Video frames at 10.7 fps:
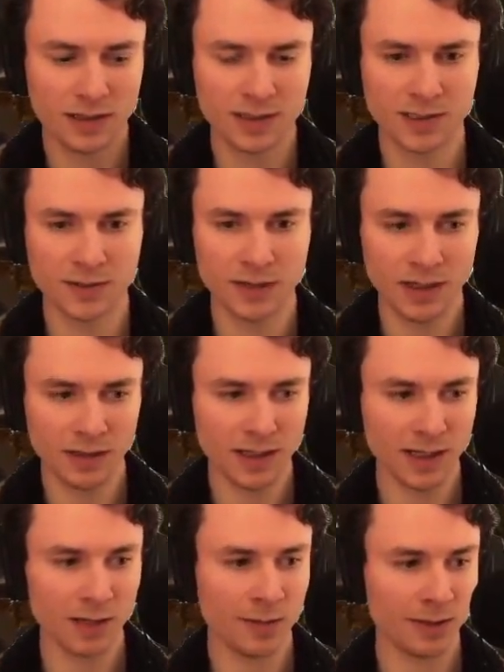terrain
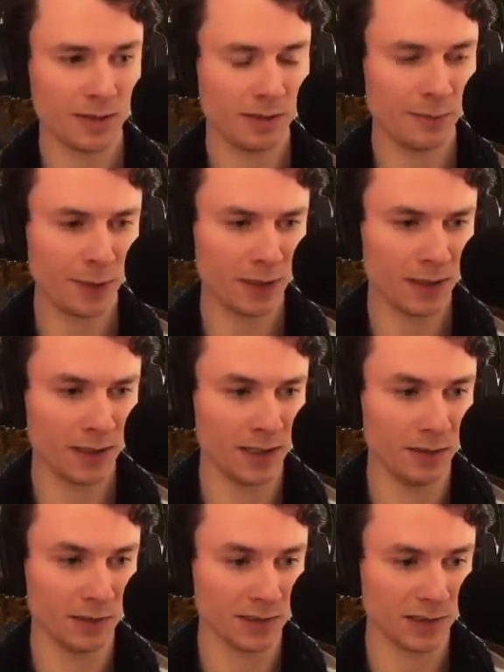there, but I'm pretty
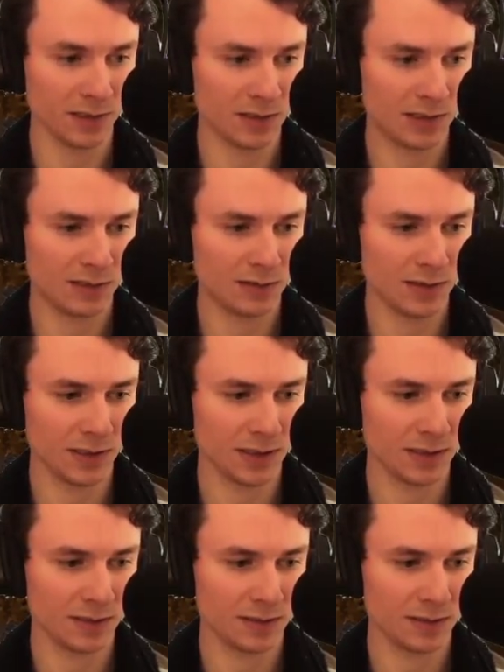low, so don't want to get